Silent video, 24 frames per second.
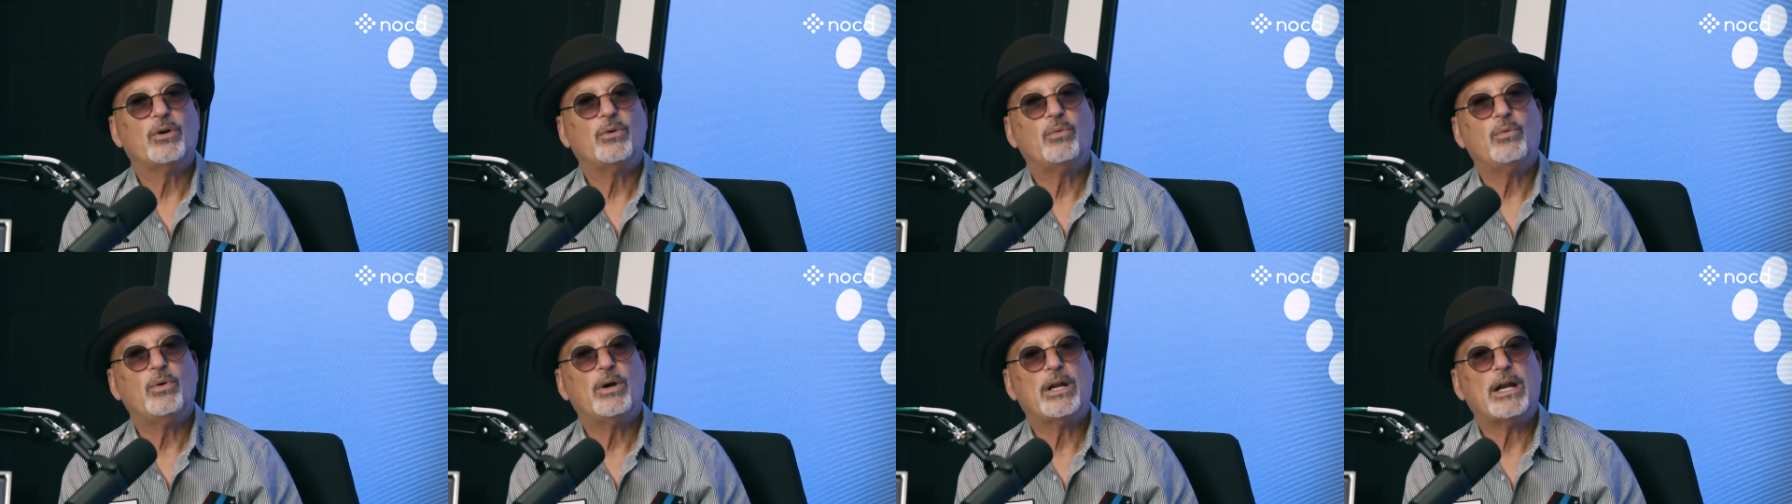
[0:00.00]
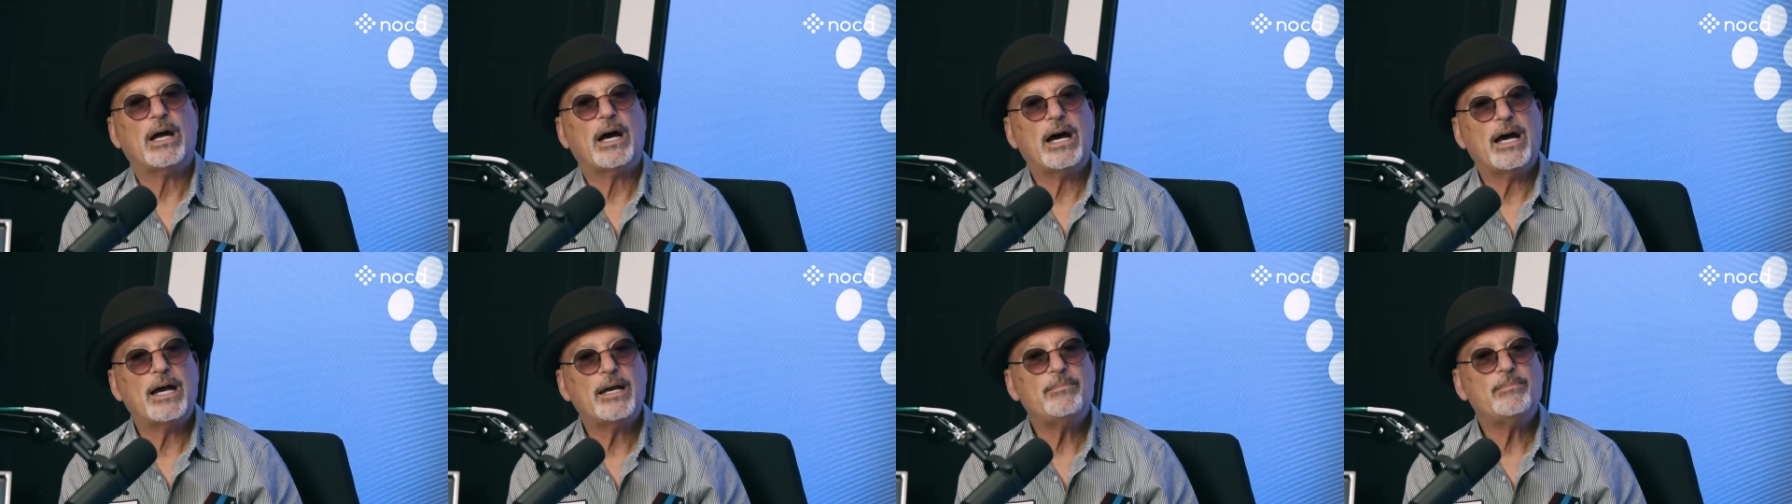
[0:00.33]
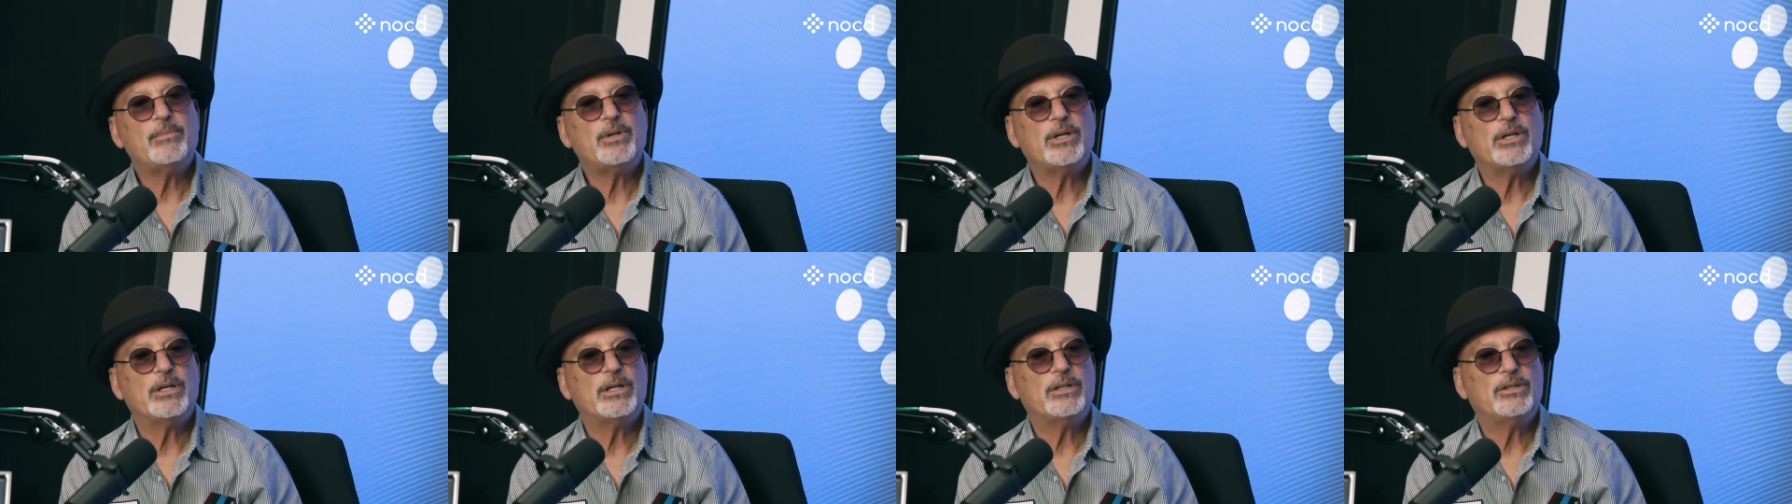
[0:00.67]
what
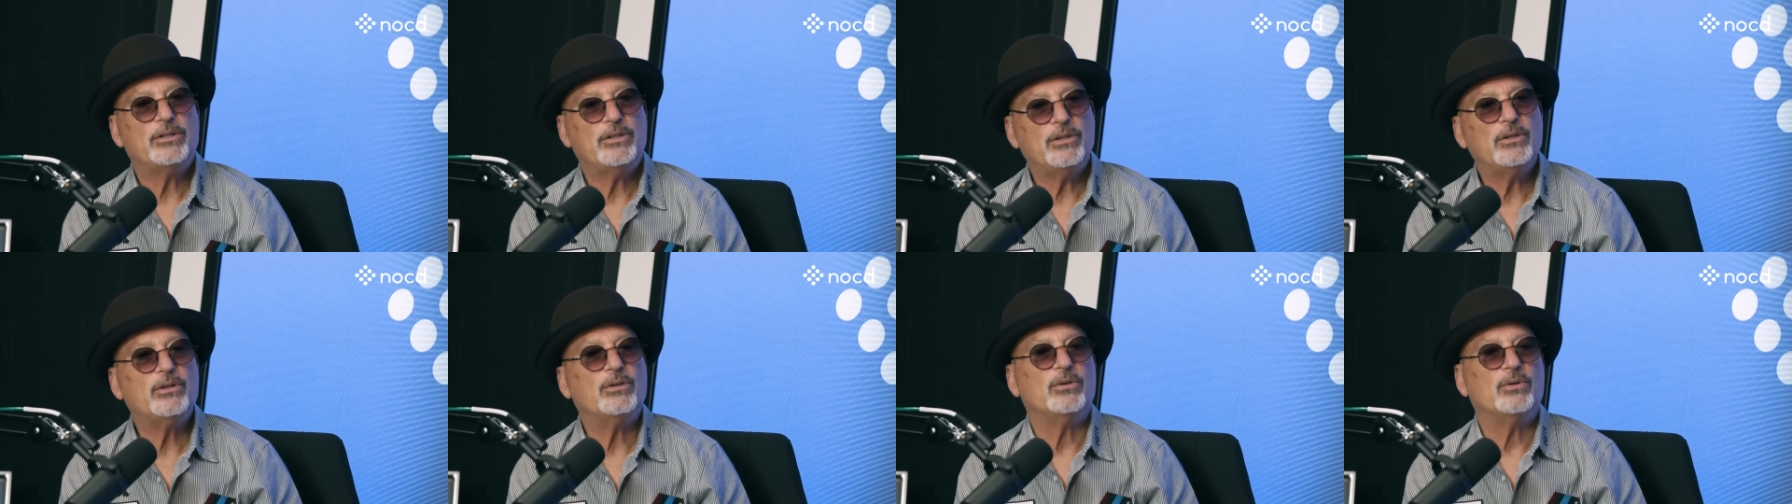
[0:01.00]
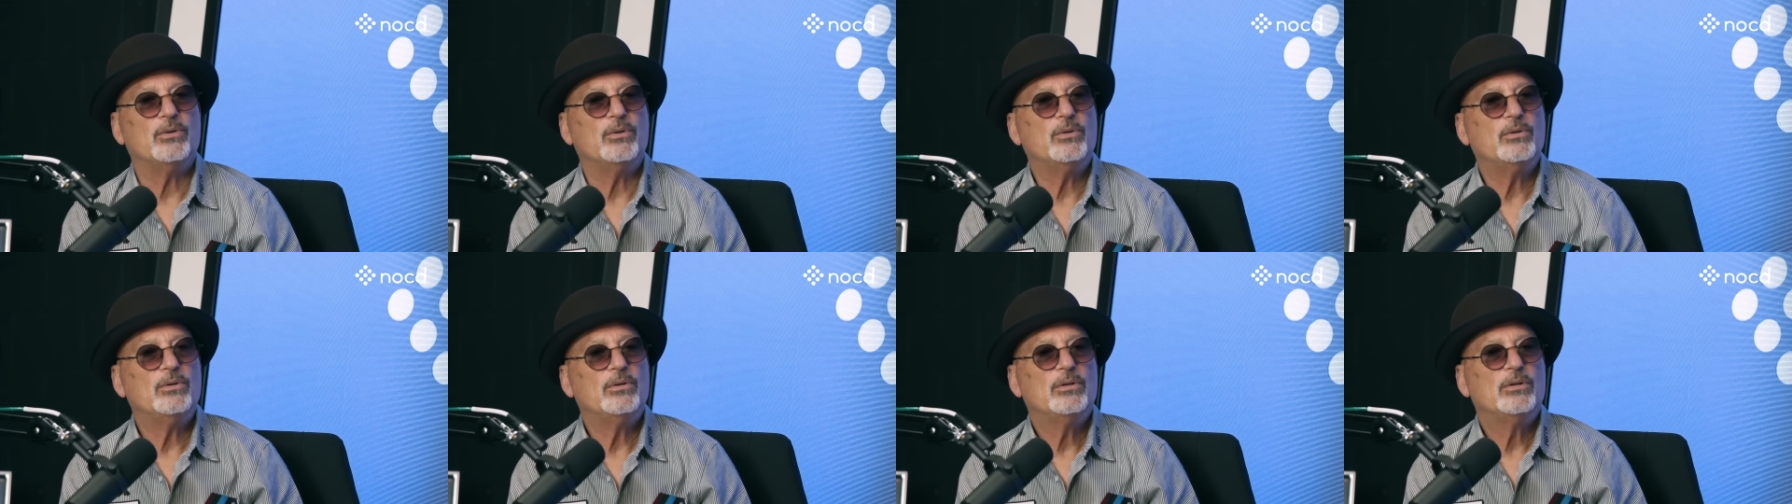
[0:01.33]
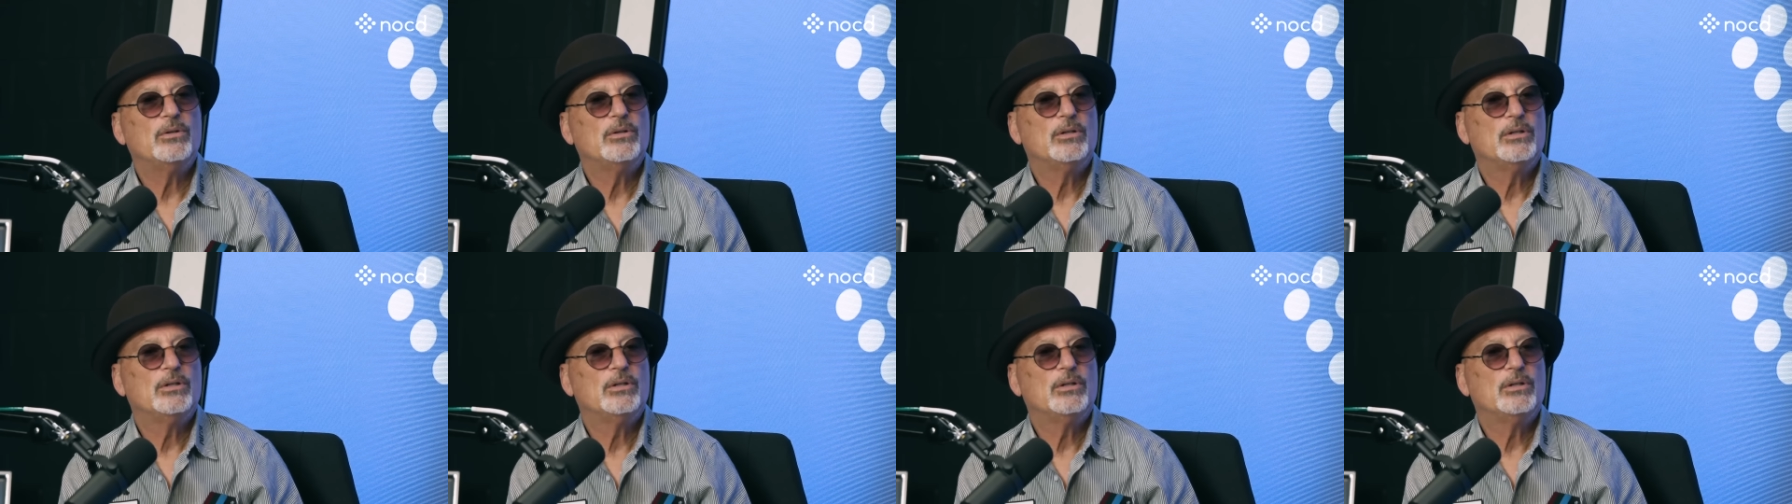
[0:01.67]
I'm going to do